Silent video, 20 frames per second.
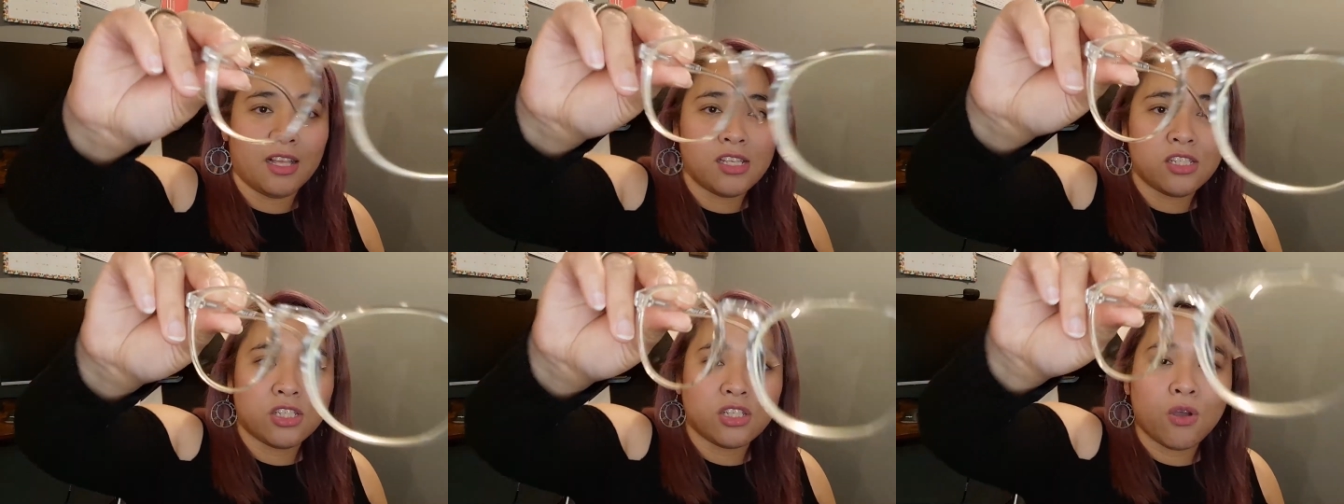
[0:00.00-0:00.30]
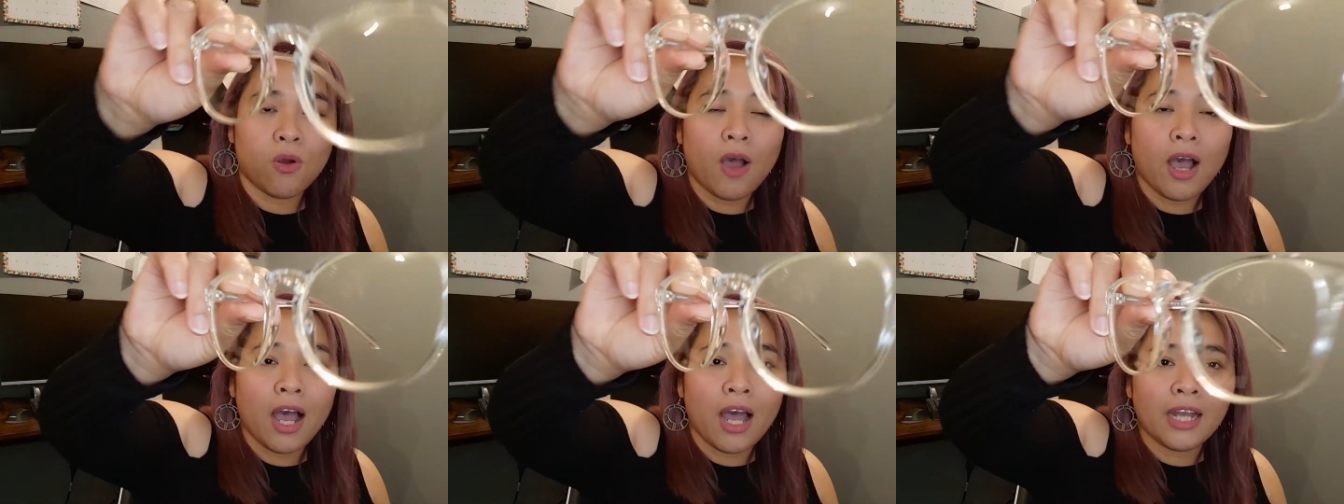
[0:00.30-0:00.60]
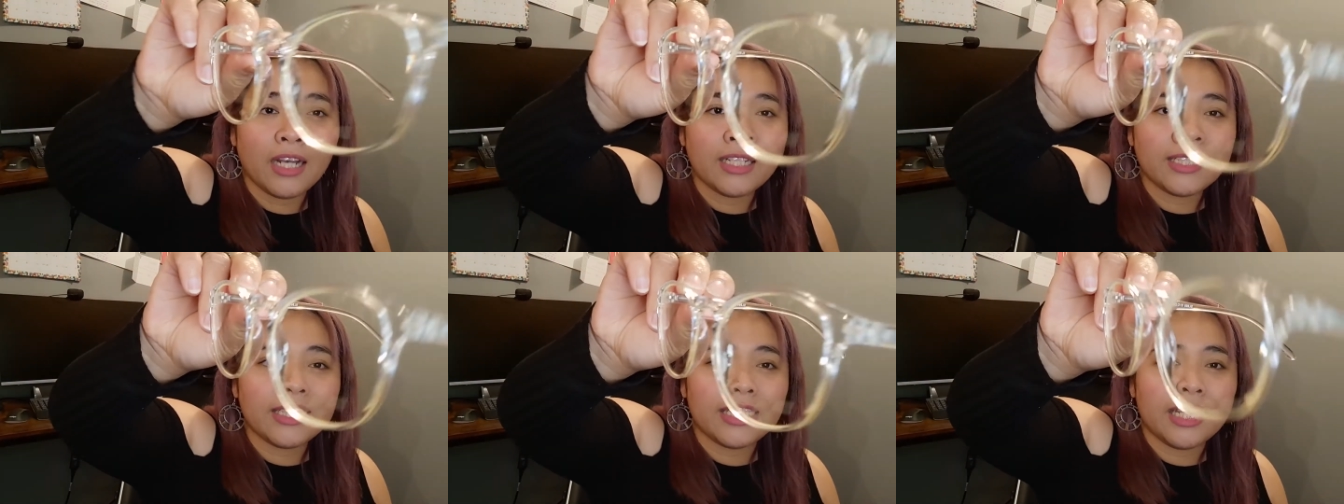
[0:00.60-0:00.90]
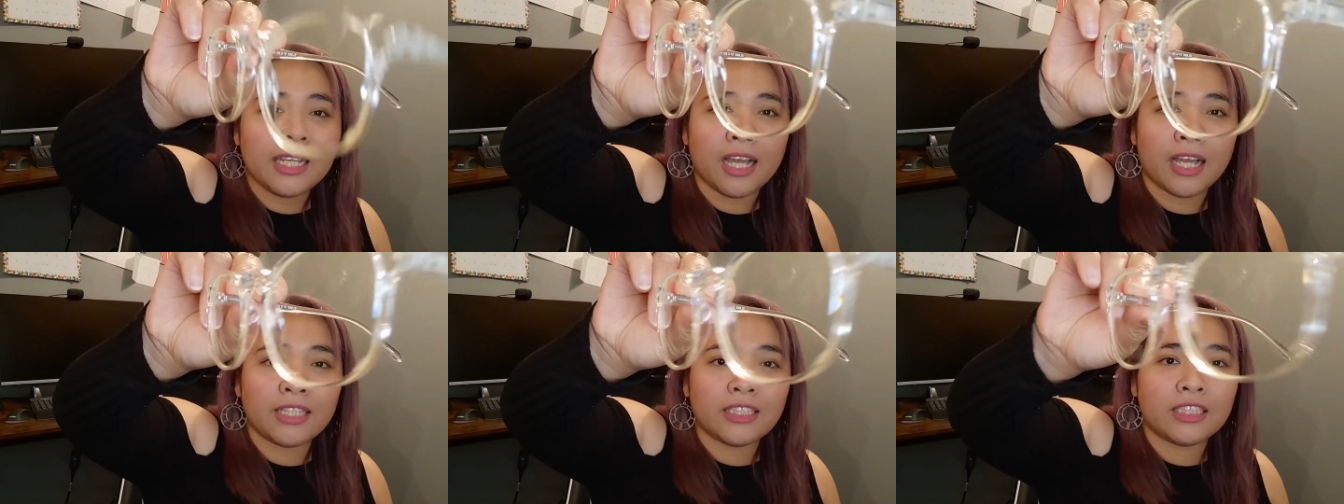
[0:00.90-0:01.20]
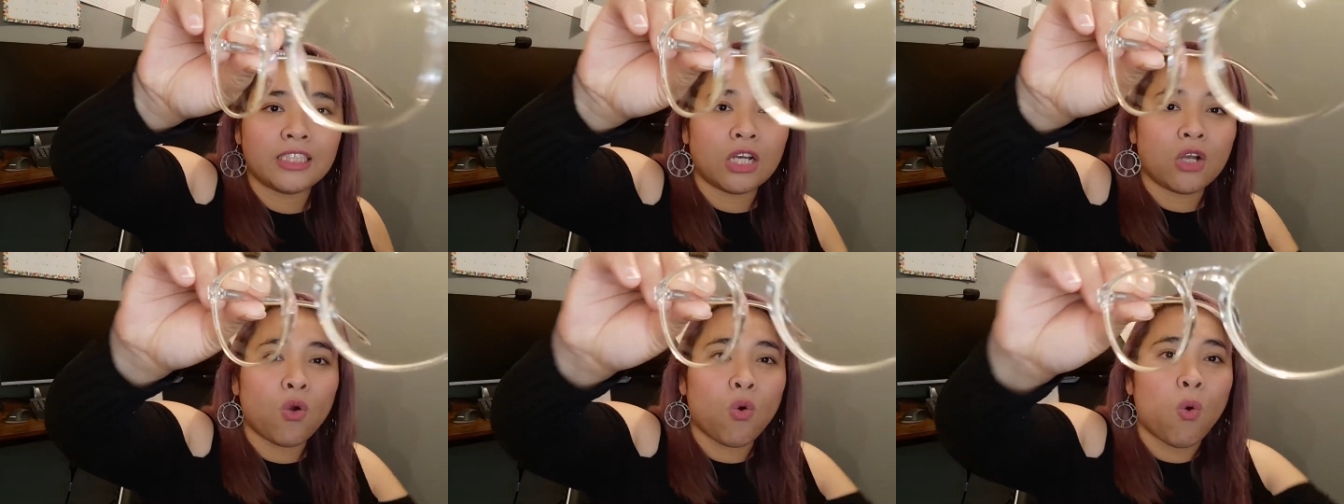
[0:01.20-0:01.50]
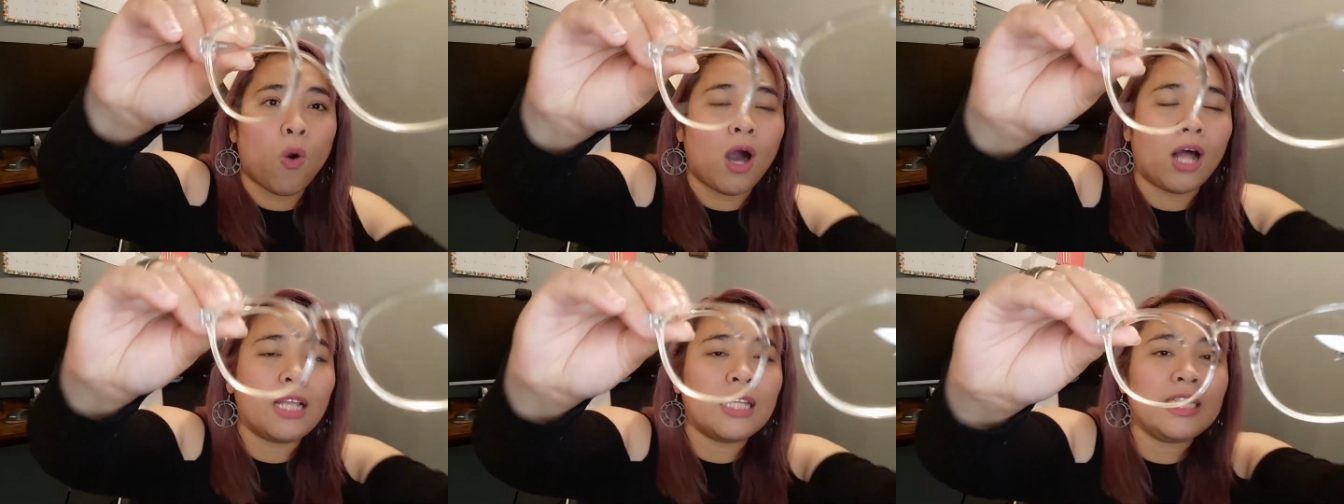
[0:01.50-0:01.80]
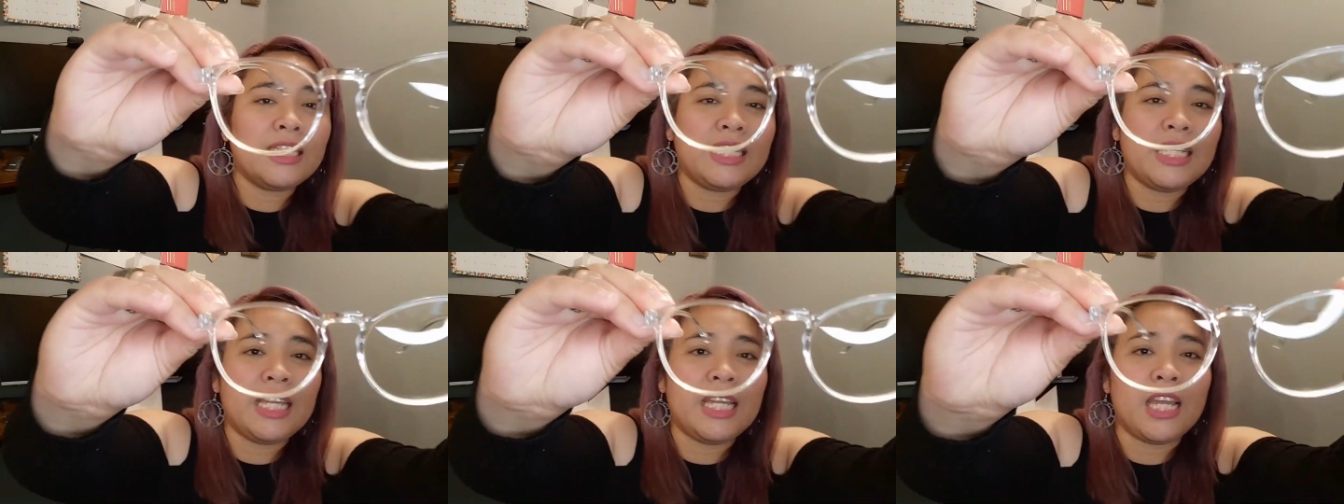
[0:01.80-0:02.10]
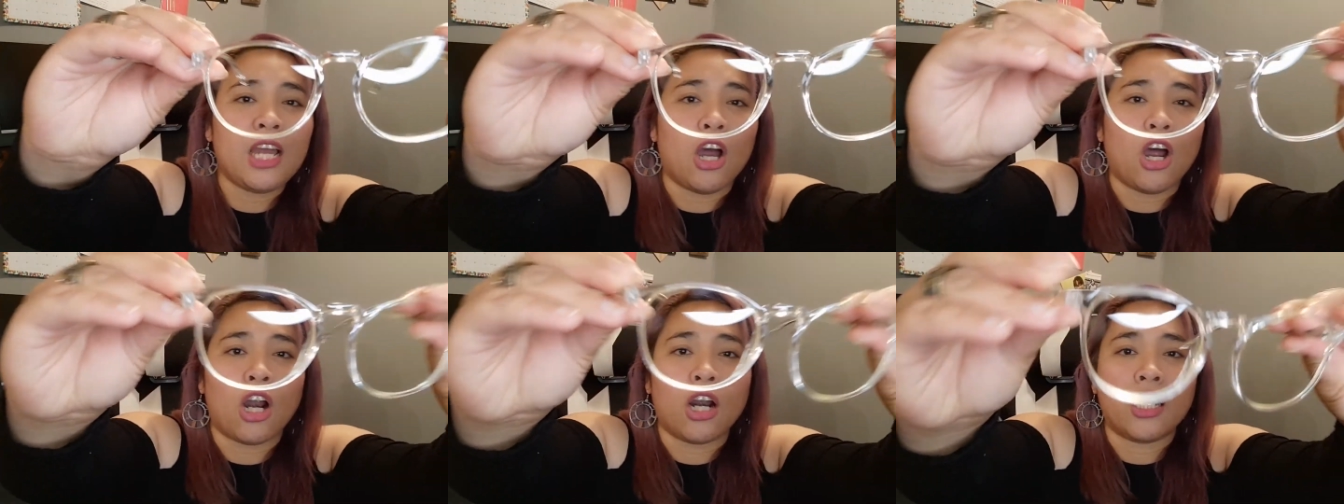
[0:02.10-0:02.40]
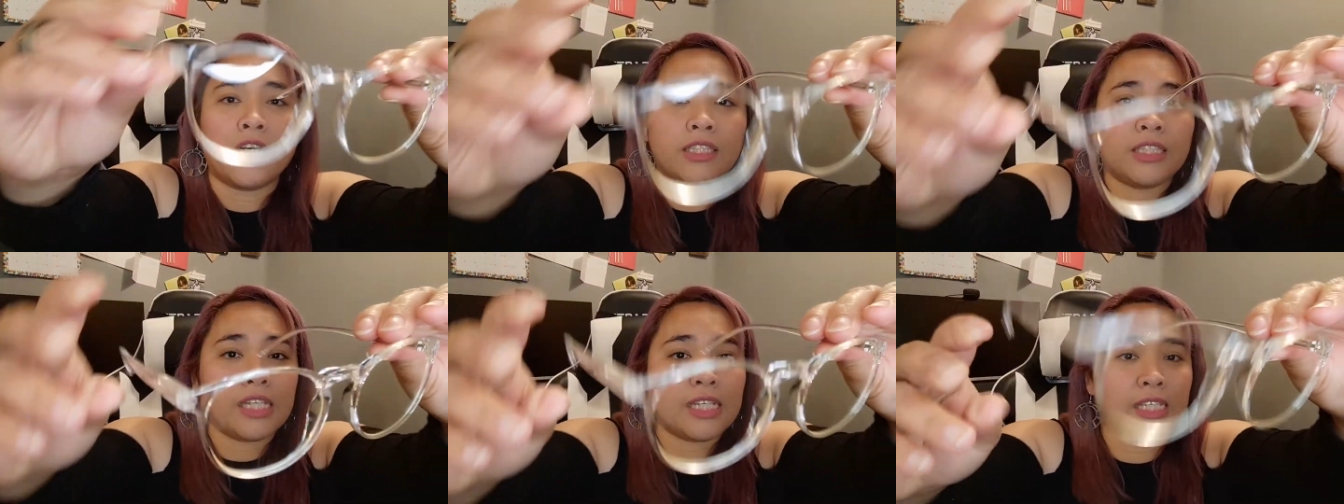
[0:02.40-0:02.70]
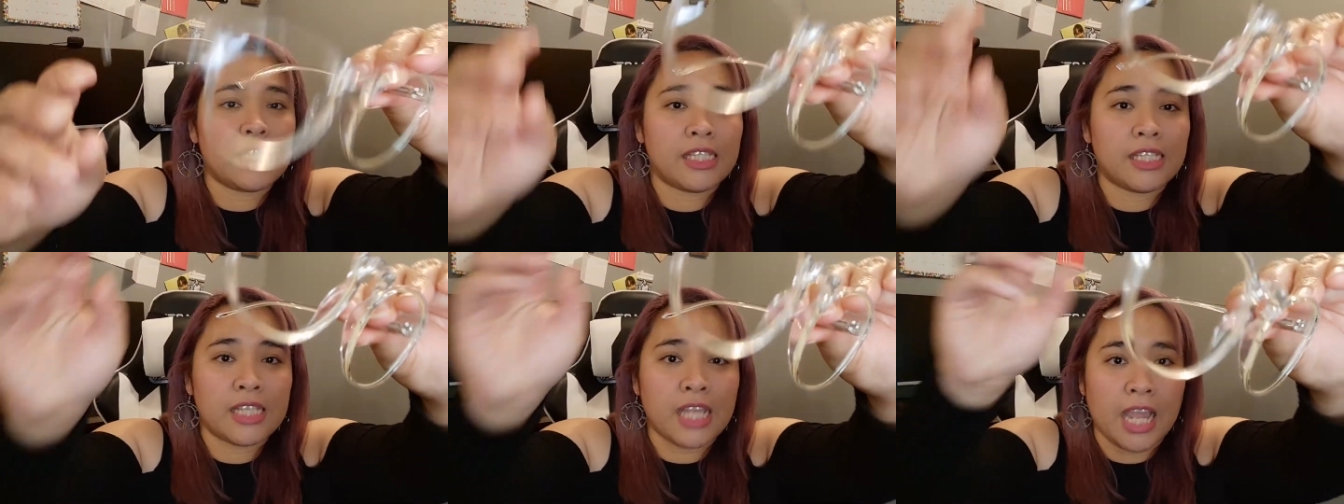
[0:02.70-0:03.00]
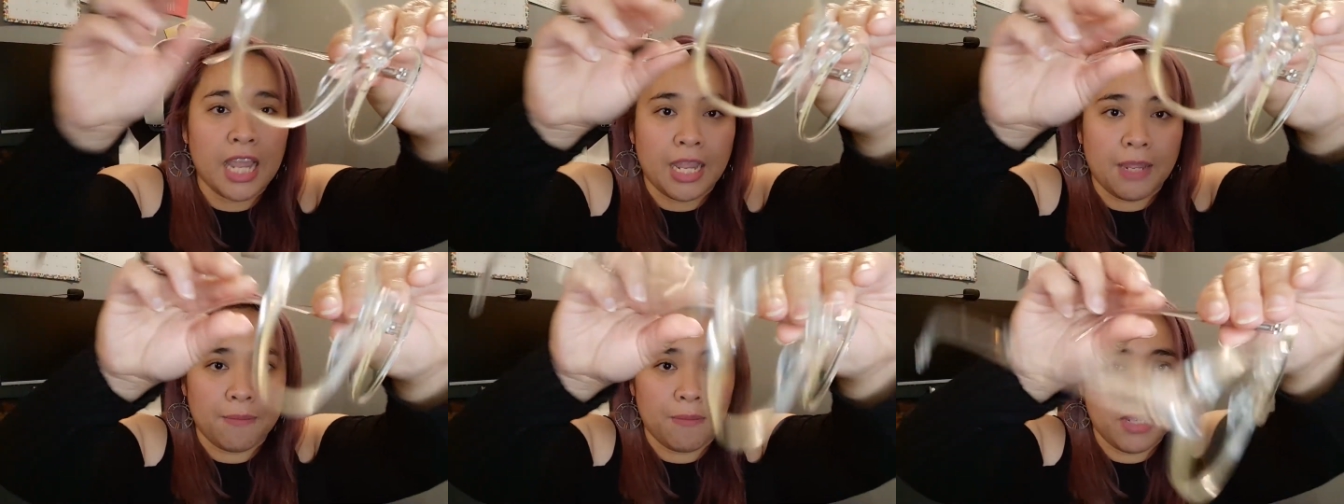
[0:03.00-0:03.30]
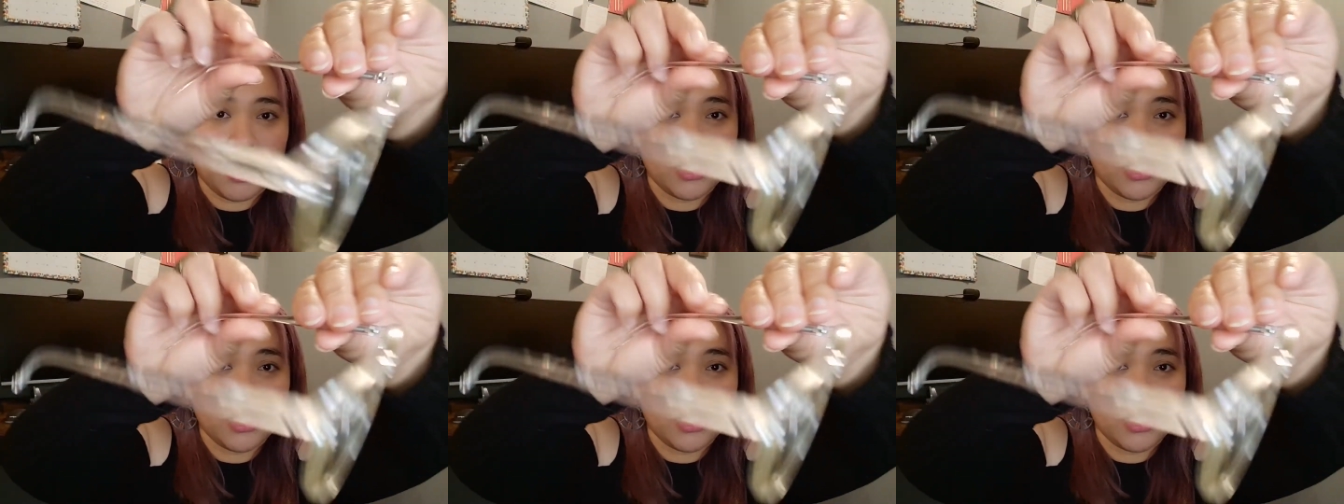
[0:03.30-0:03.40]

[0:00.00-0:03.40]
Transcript: So honestly guys, the quality are the same.